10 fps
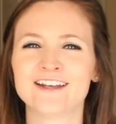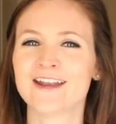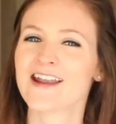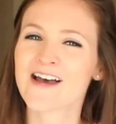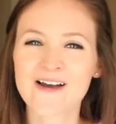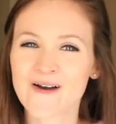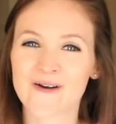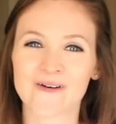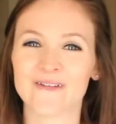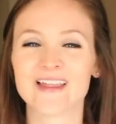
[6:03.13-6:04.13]

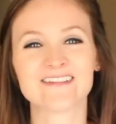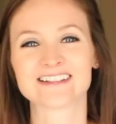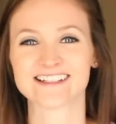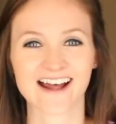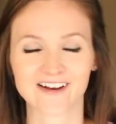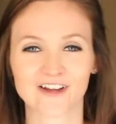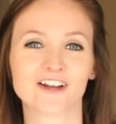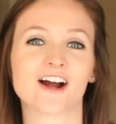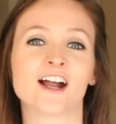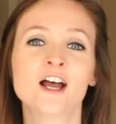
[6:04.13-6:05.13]
no, that was not a
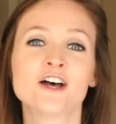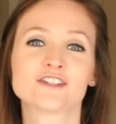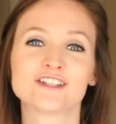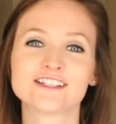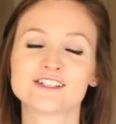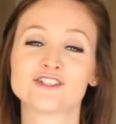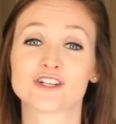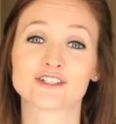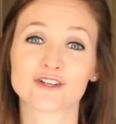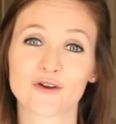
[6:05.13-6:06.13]
good R. So this is
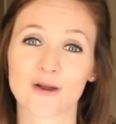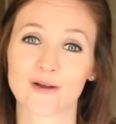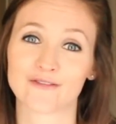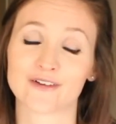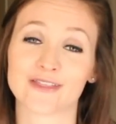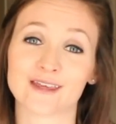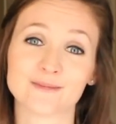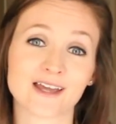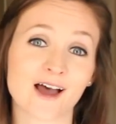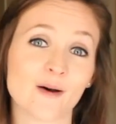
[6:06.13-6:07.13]
just a great way for them
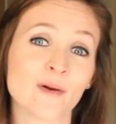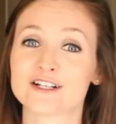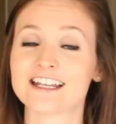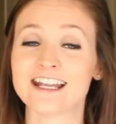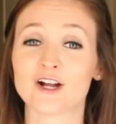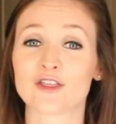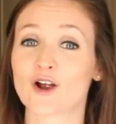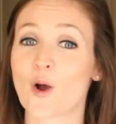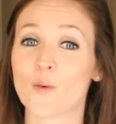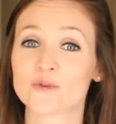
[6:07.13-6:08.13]
to help learn to hear
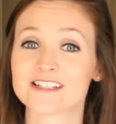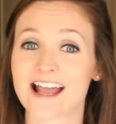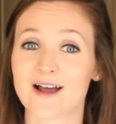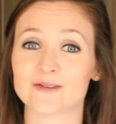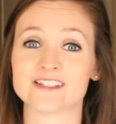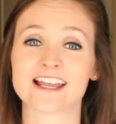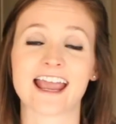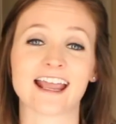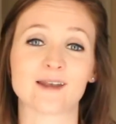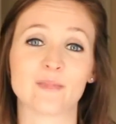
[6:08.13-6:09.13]
their own sounds
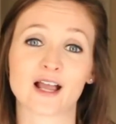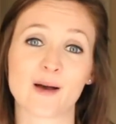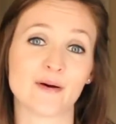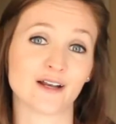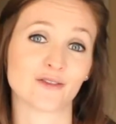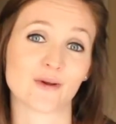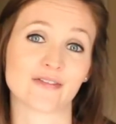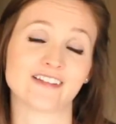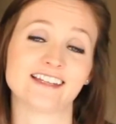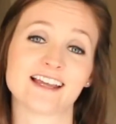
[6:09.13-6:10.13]
and pick up on it
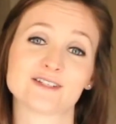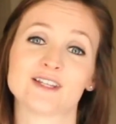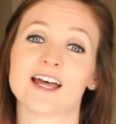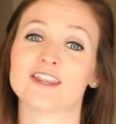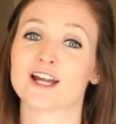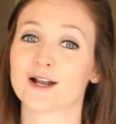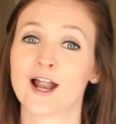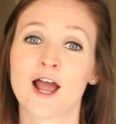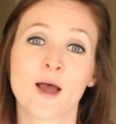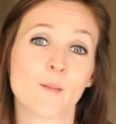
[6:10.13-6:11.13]
throughout the day so that they're
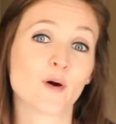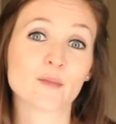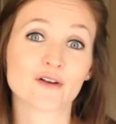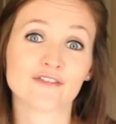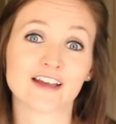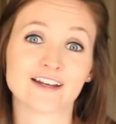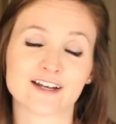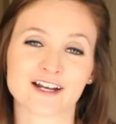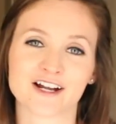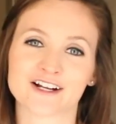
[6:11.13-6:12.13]
more motivated
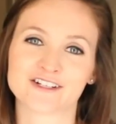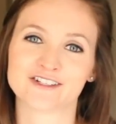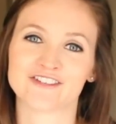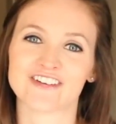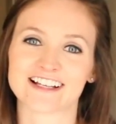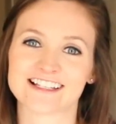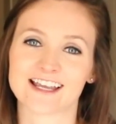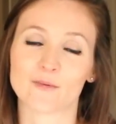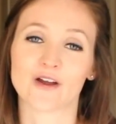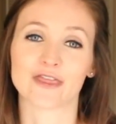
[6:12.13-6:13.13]
and encouraged to fix
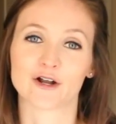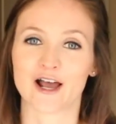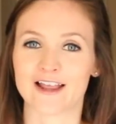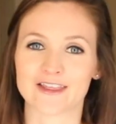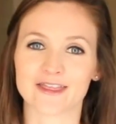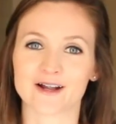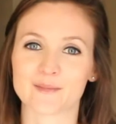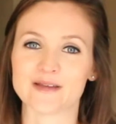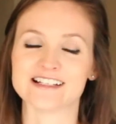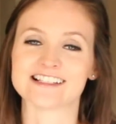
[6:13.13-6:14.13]
it when they're not in the
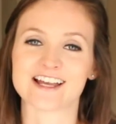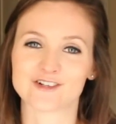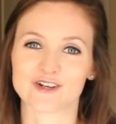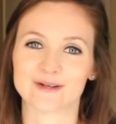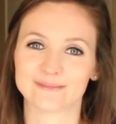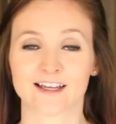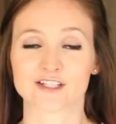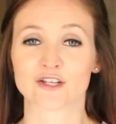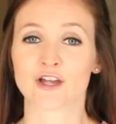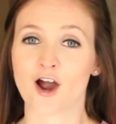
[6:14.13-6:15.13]
therapy session.
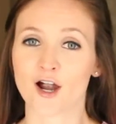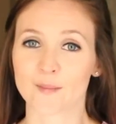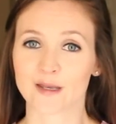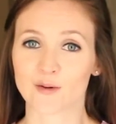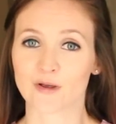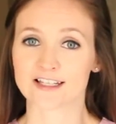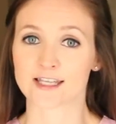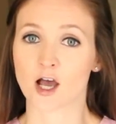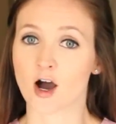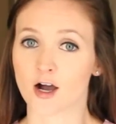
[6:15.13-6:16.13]
So there are many ways
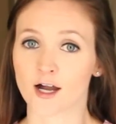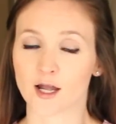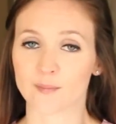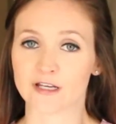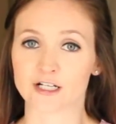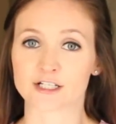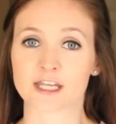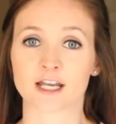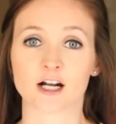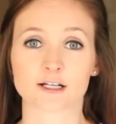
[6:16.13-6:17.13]
that R appears
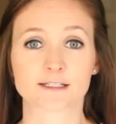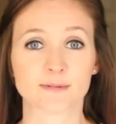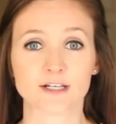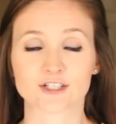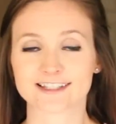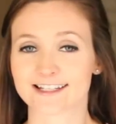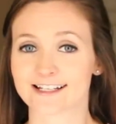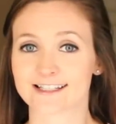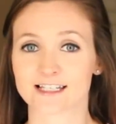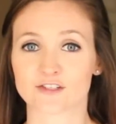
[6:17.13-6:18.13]
in our speech and
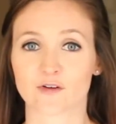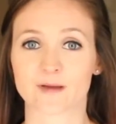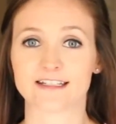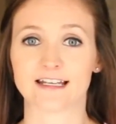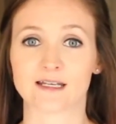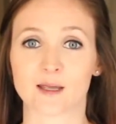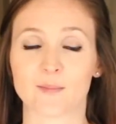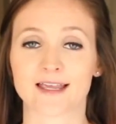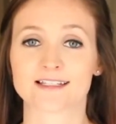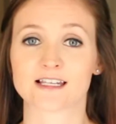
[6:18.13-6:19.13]
sentences from a day-to-day
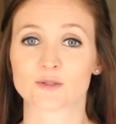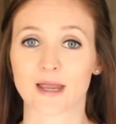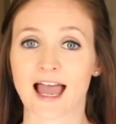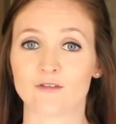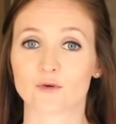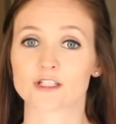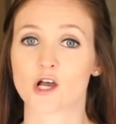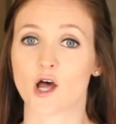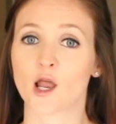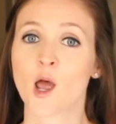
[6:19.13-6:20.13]
basis. We have what's
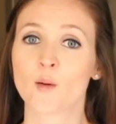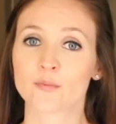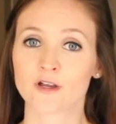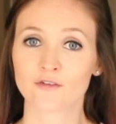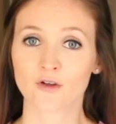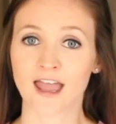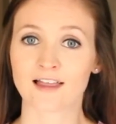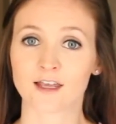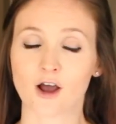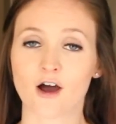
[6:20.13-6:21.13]
called
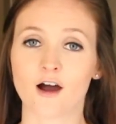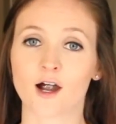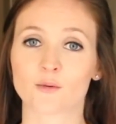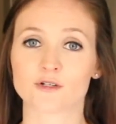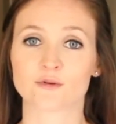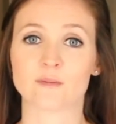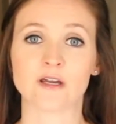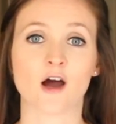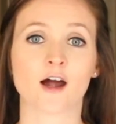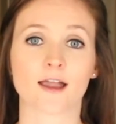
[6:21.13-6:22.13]
pre-vocalic R, which would
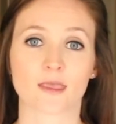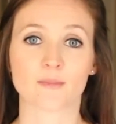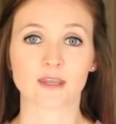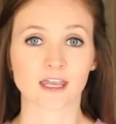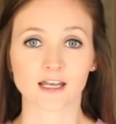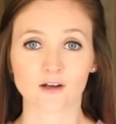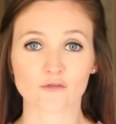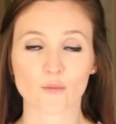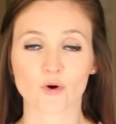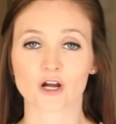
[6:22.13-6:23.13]
be R at the beginning of
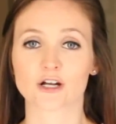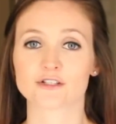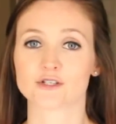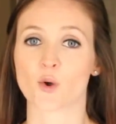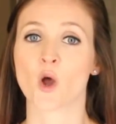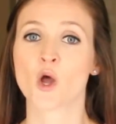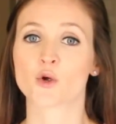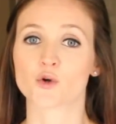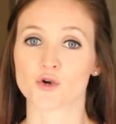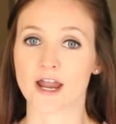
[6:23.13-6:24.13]
a word. So
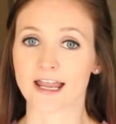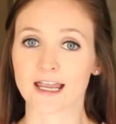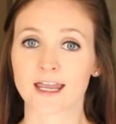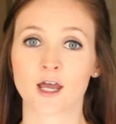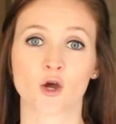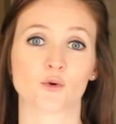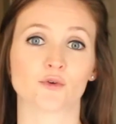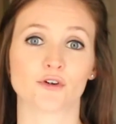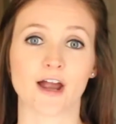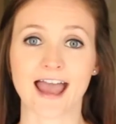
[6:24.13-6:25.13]
rake,
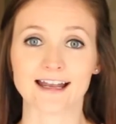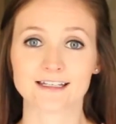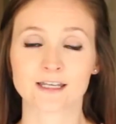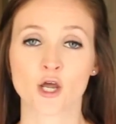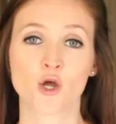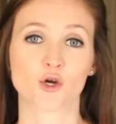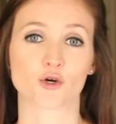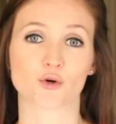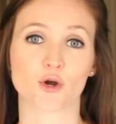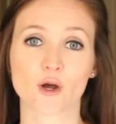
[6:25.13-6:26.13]
rat,
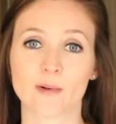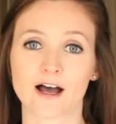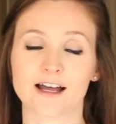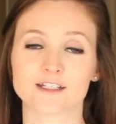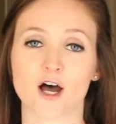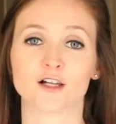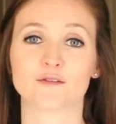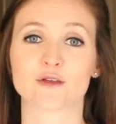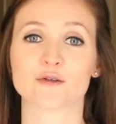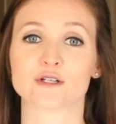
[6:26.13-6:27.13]
robot, all
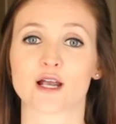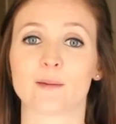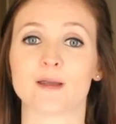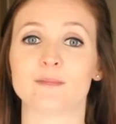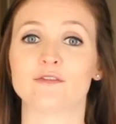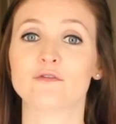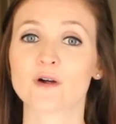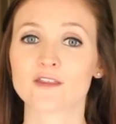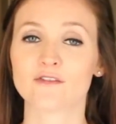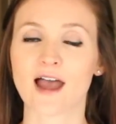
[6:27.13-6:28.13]
of those are coming
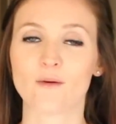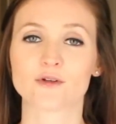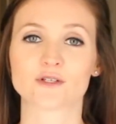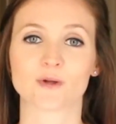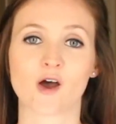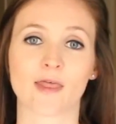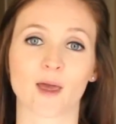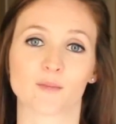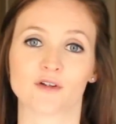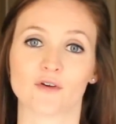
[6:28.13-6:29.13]
before the vowel, so we call
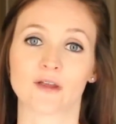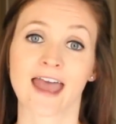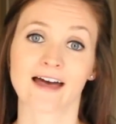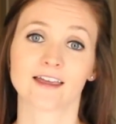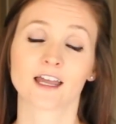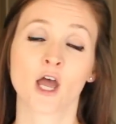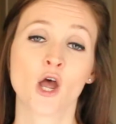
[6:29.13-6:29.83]
that pre-vocalic.